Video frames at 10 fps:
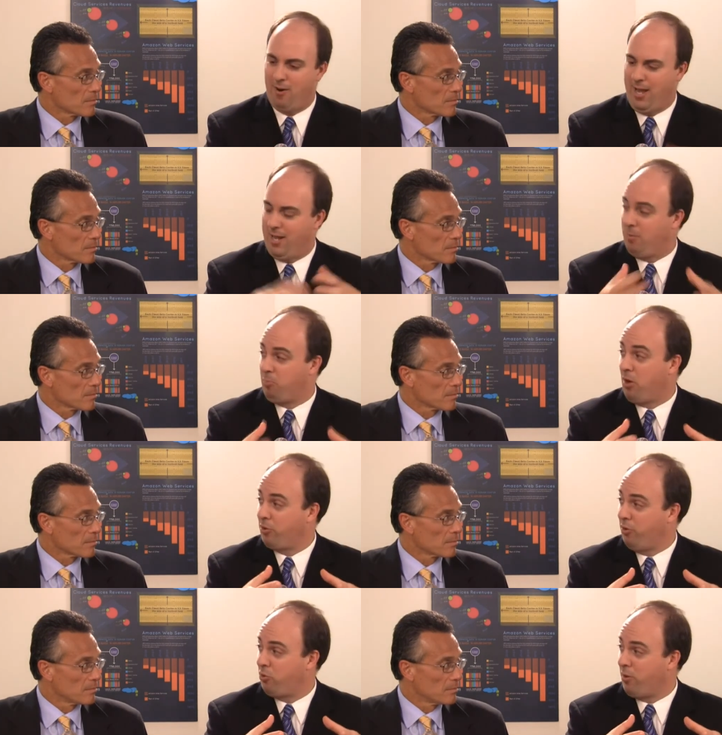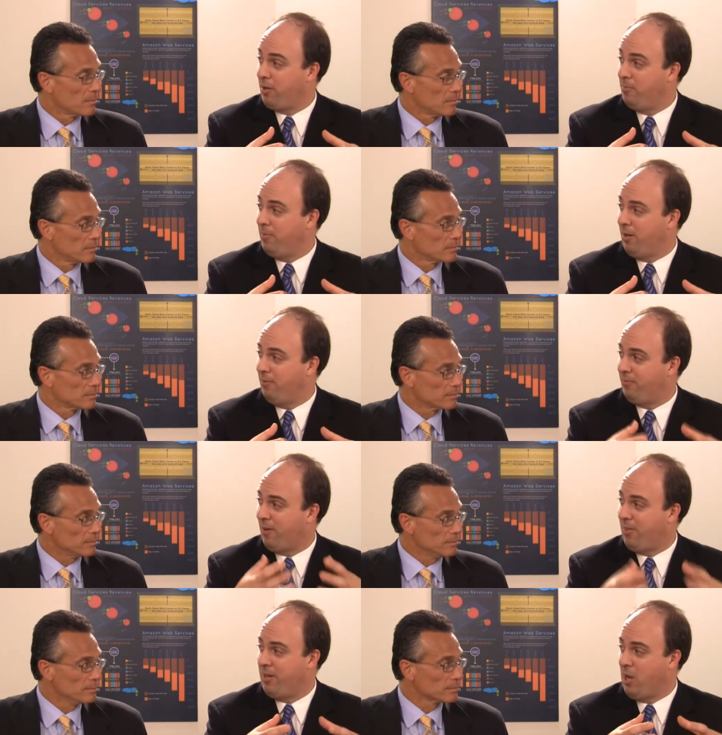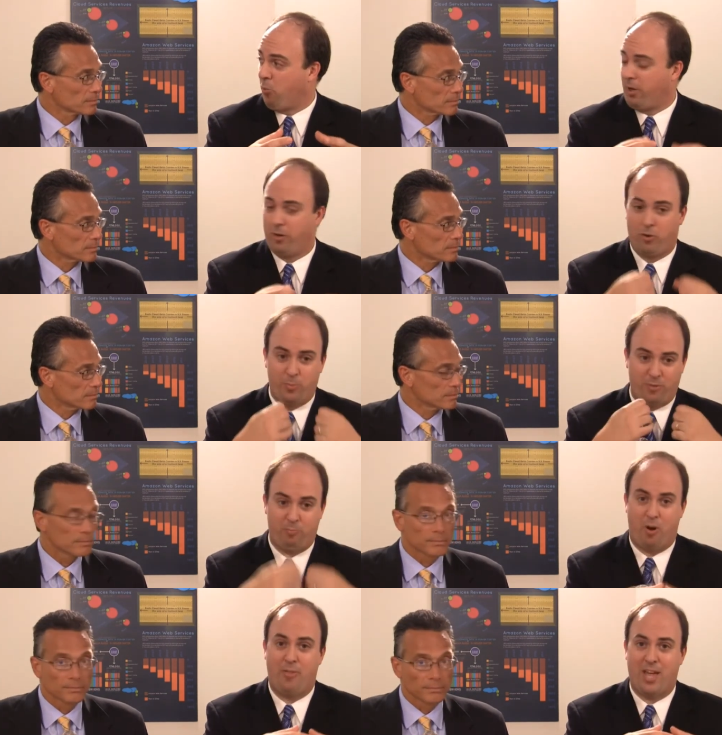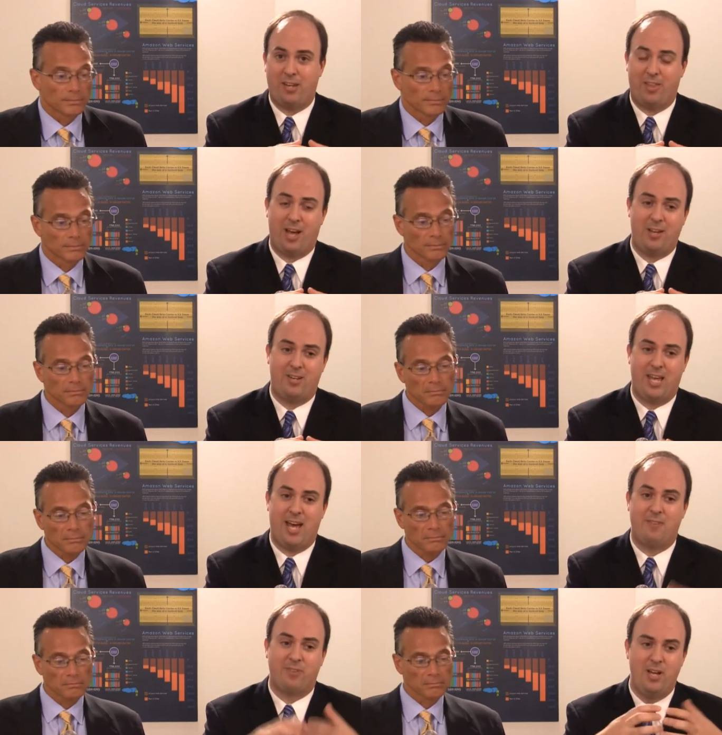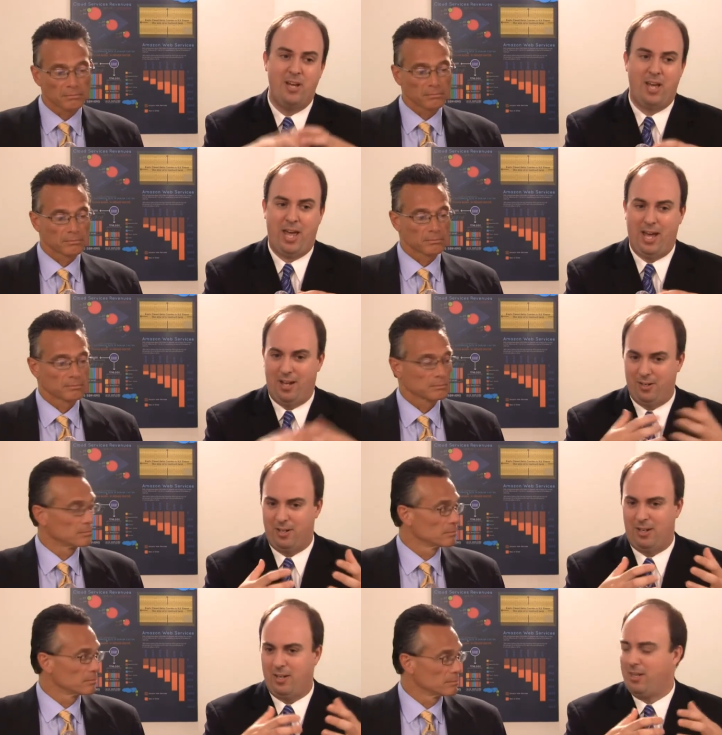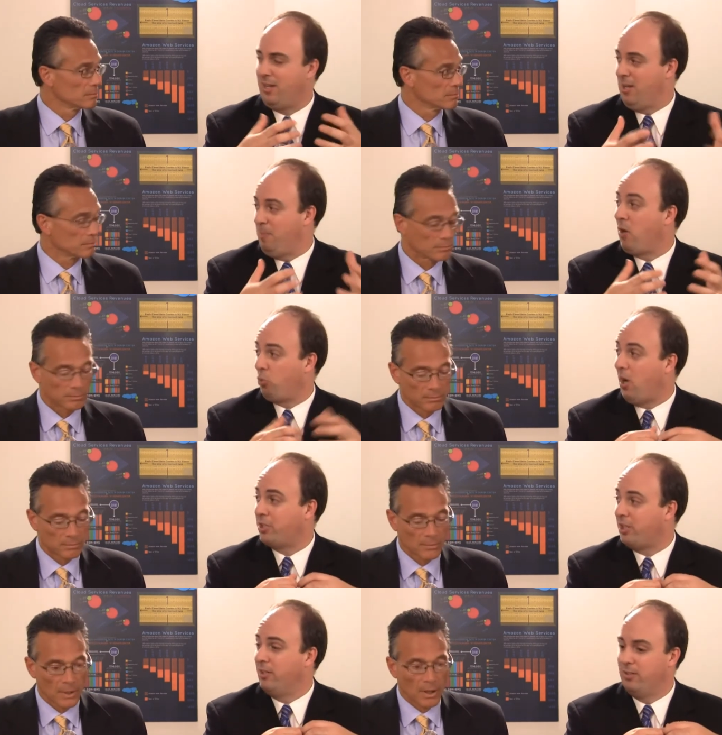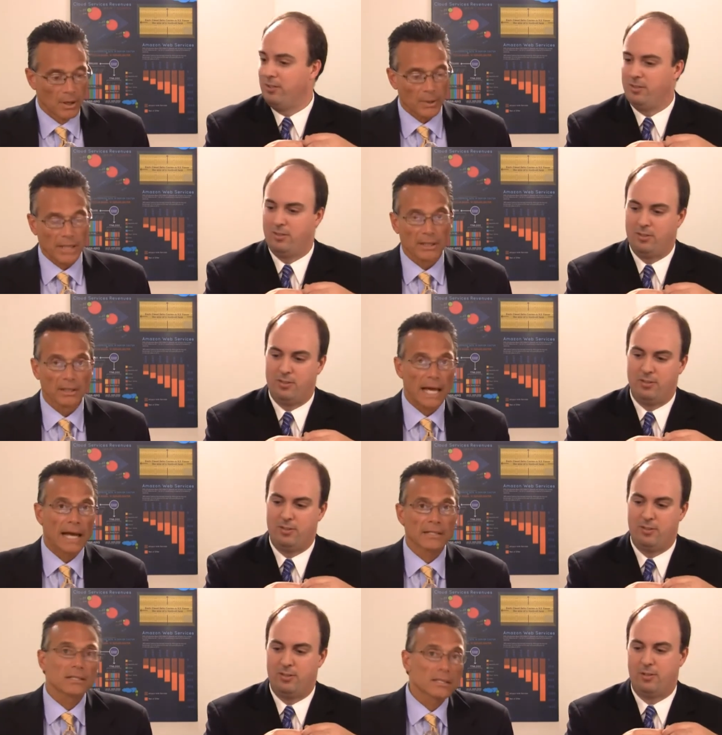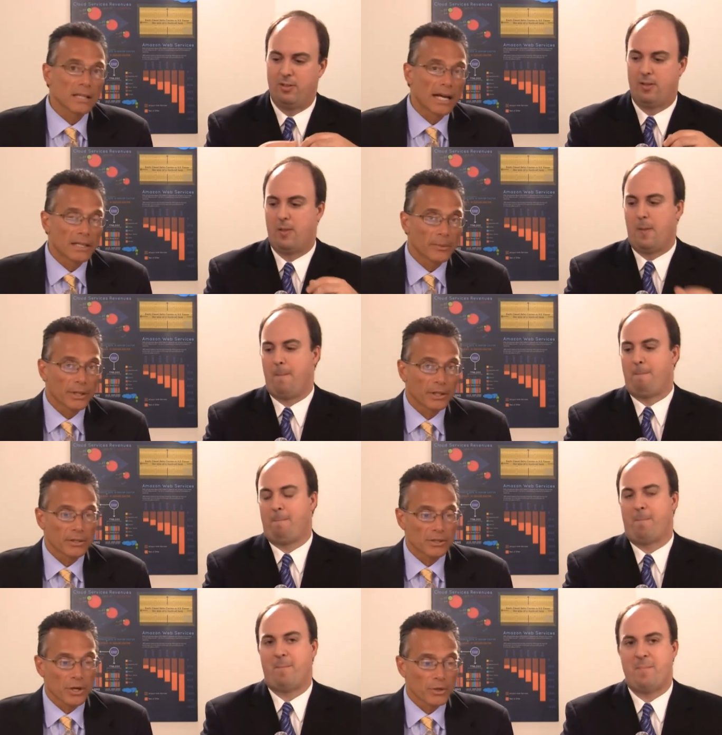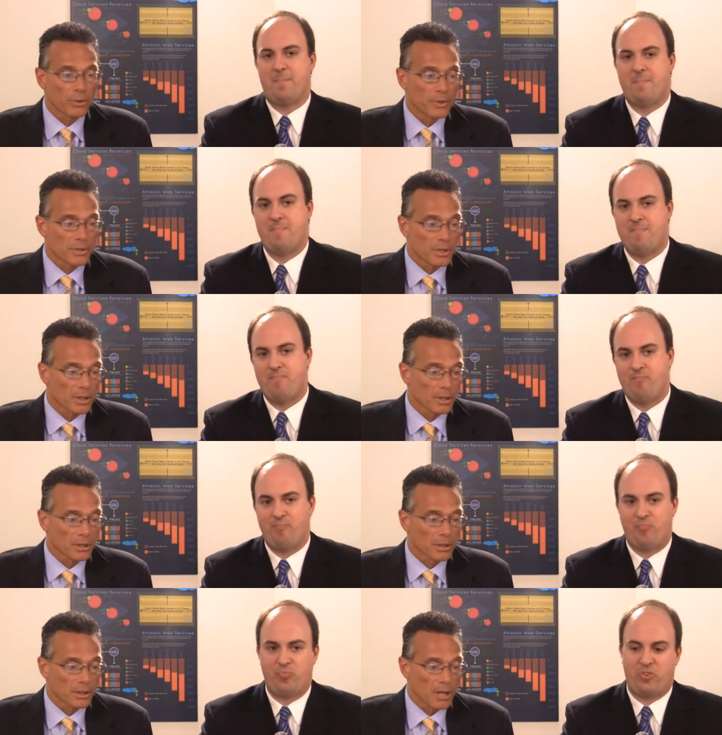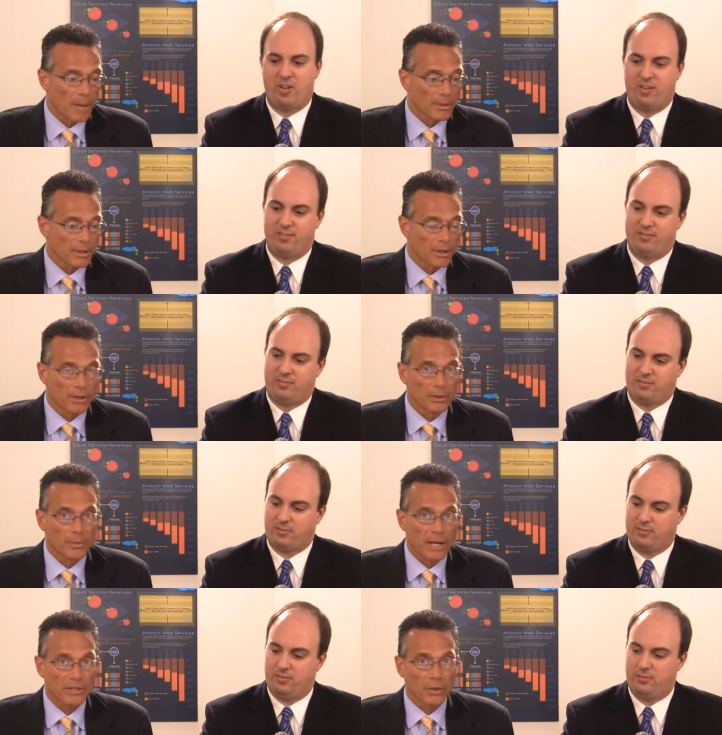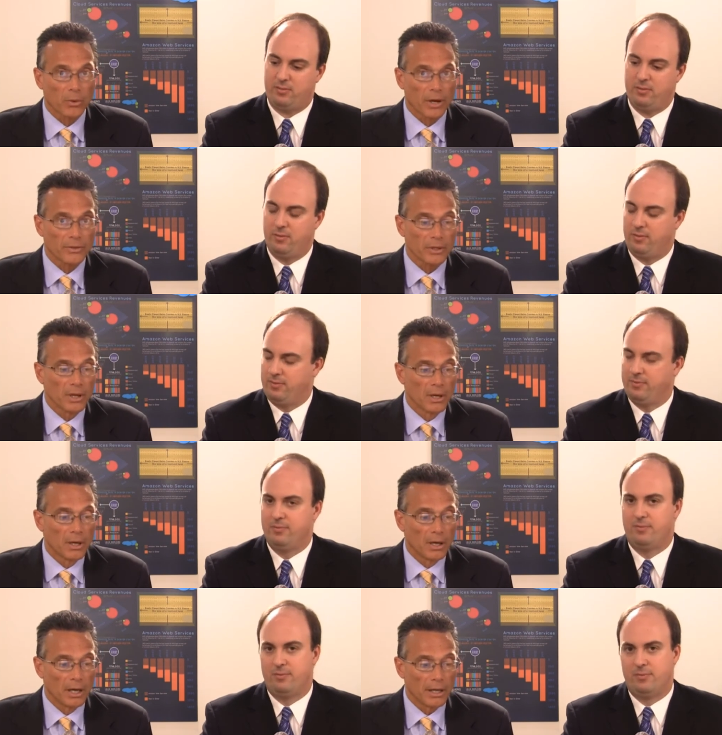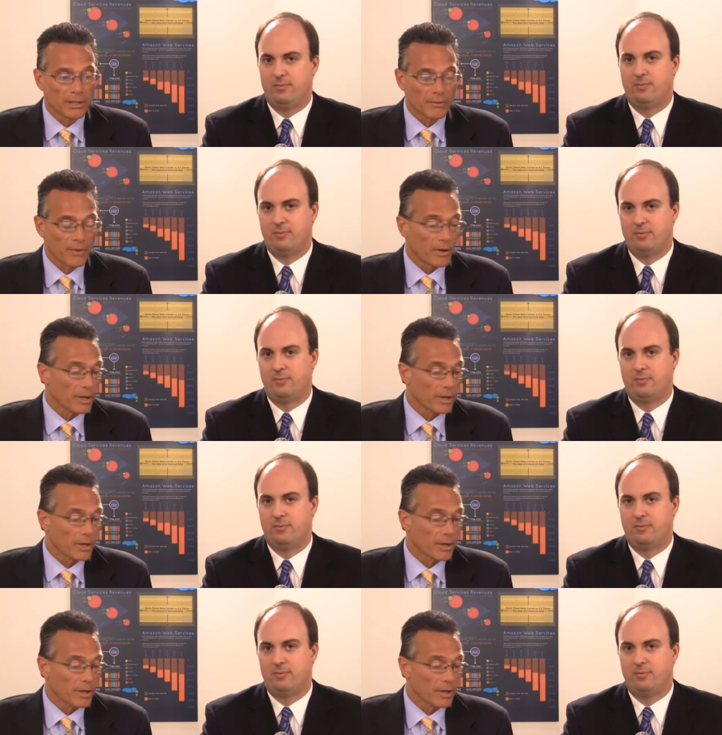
Speaker 1: and a broad consortium of uh, the networking groups have brought that to the IETF, and uh, it, it, bears watching.
Speaker 2: Okay, the last slide that we're going to show you is a, a, copy of the Gartner Magic Quadrant. Uh, it's a very